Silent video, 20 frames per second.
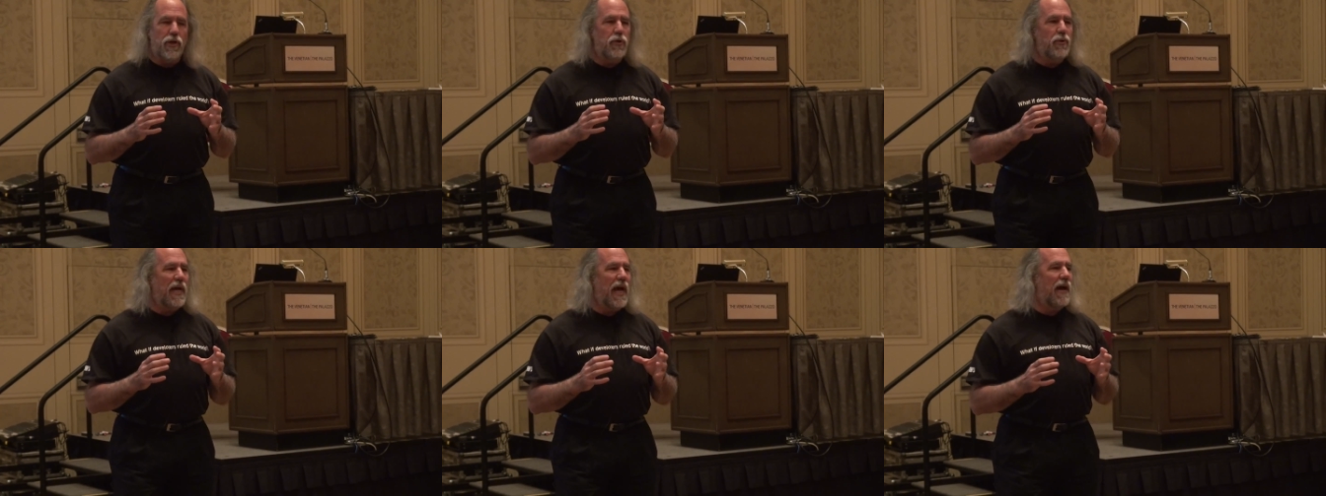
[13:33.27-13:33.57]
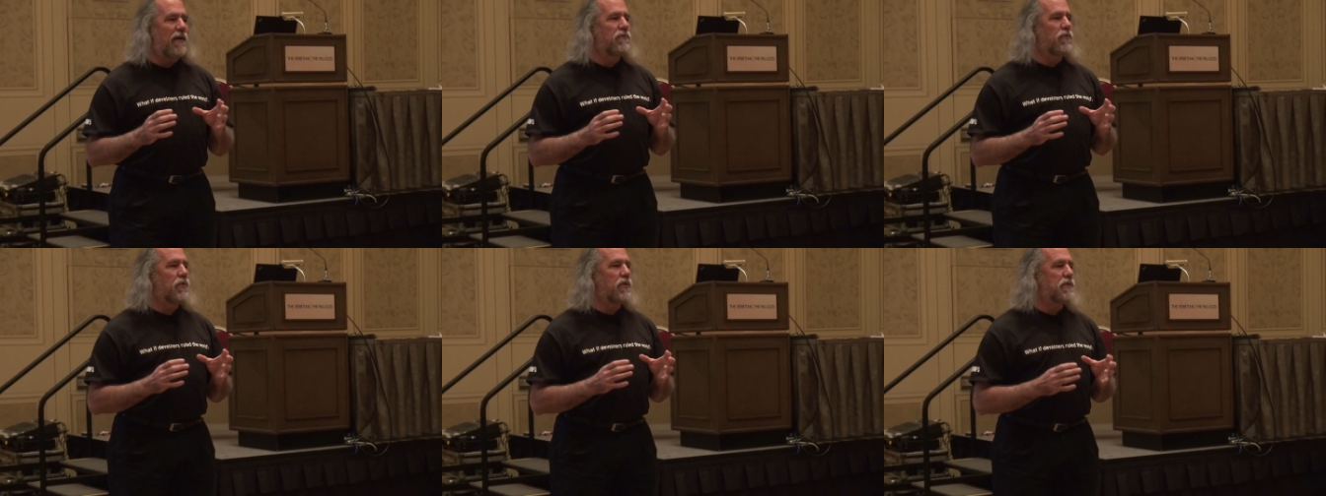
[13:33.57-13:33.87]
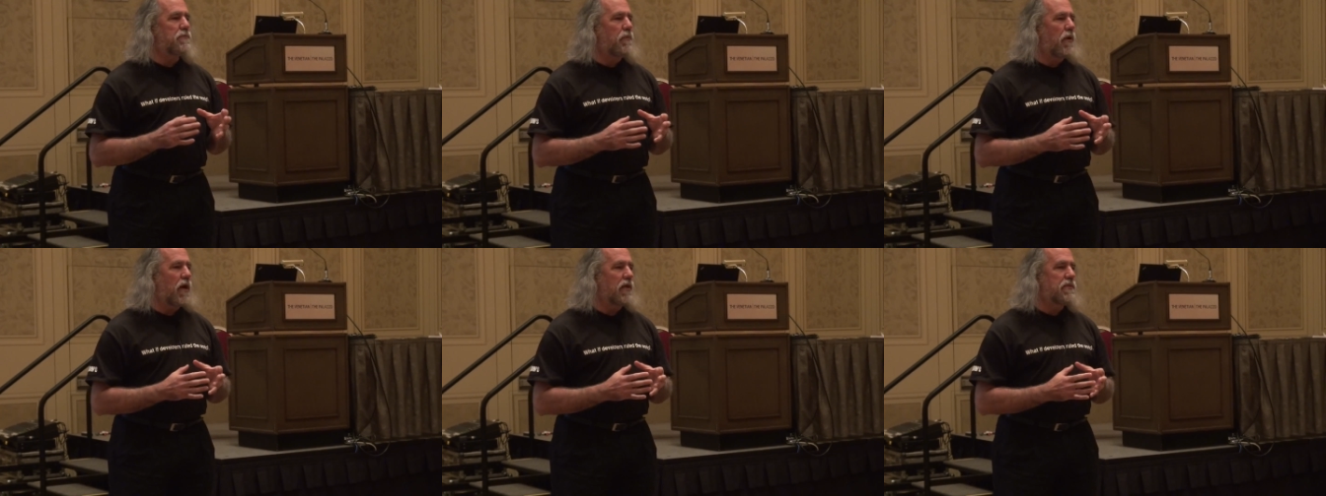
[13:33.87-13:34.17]
you have the
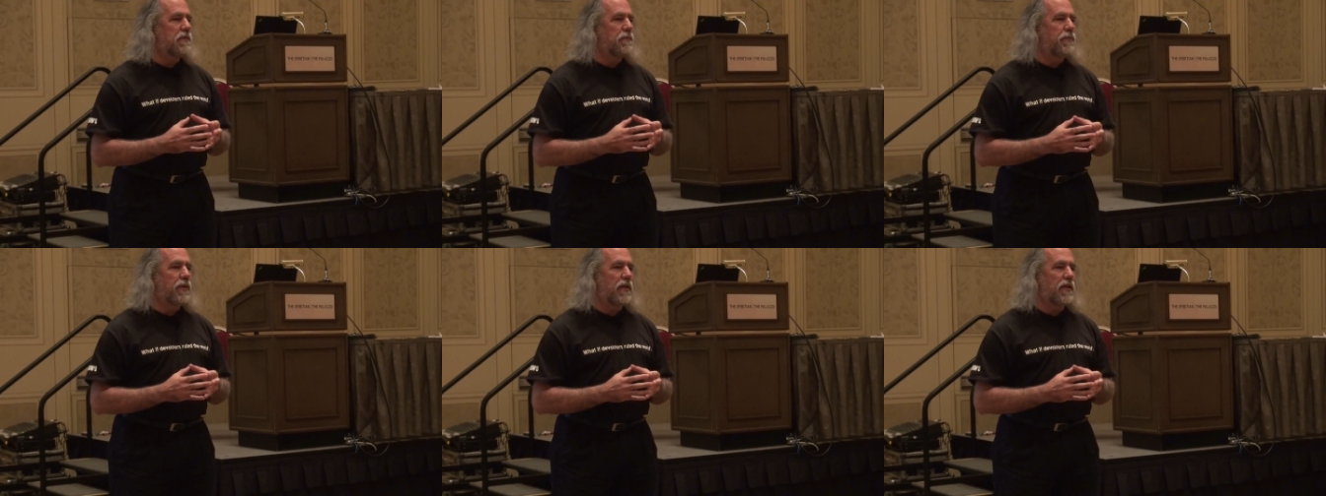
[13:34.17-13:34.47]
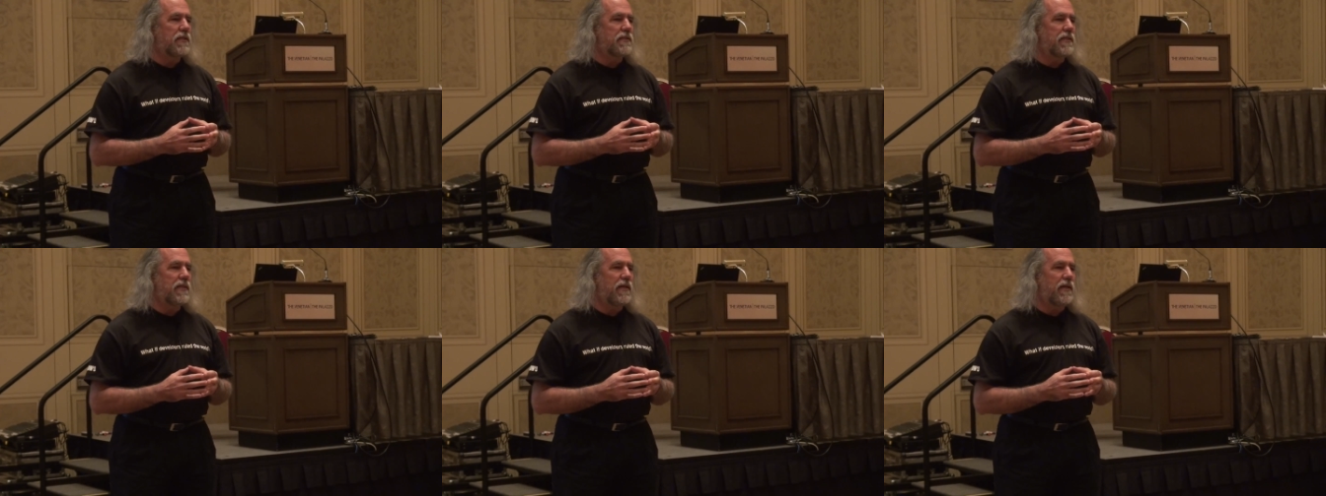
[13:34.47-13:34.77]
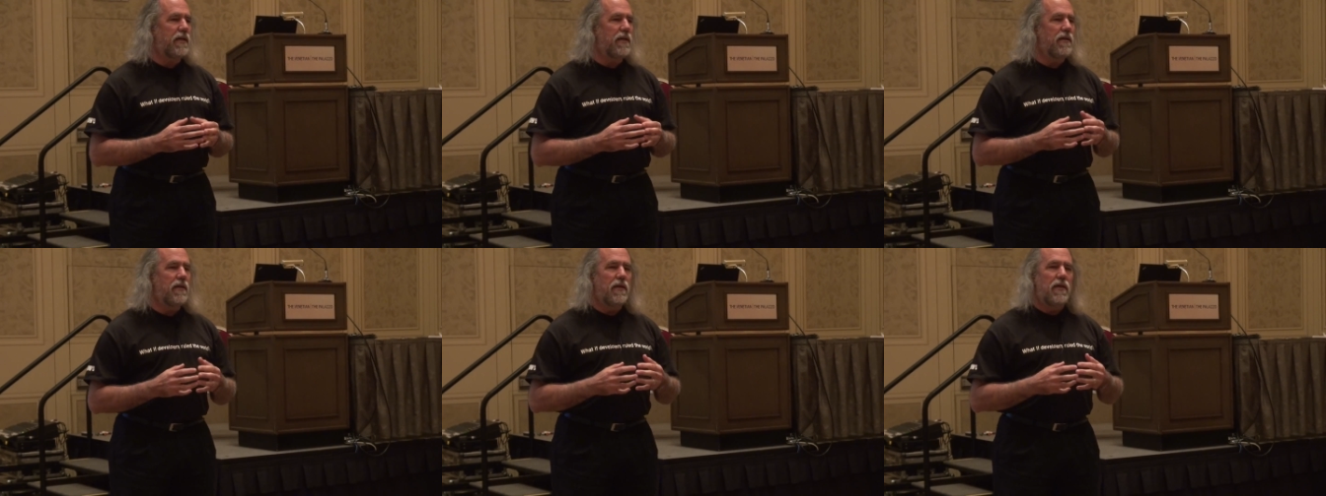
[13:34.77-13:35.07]

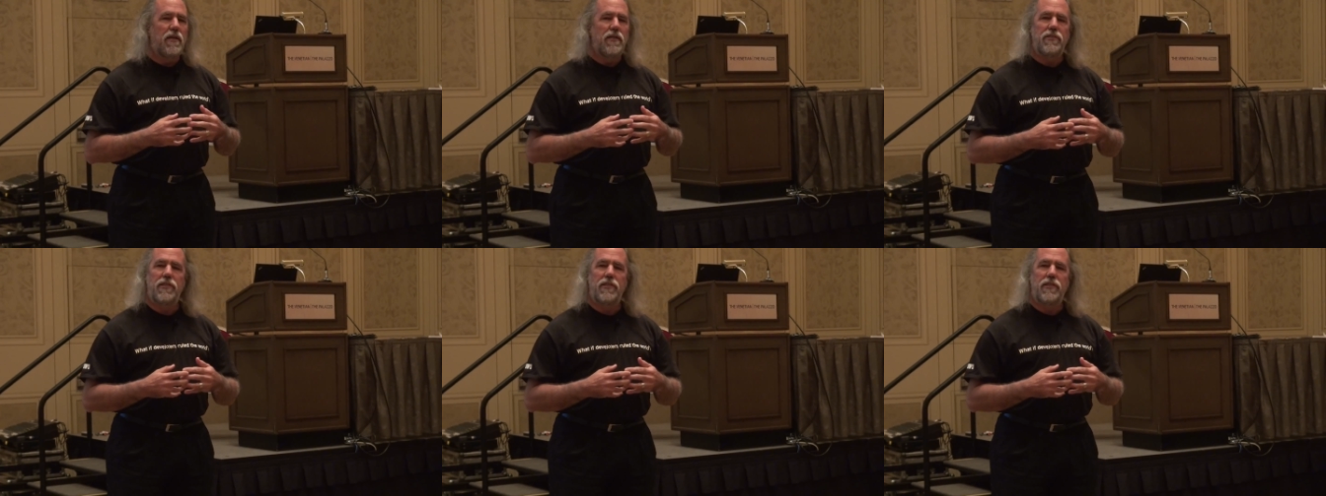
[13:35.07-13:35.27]
responsibility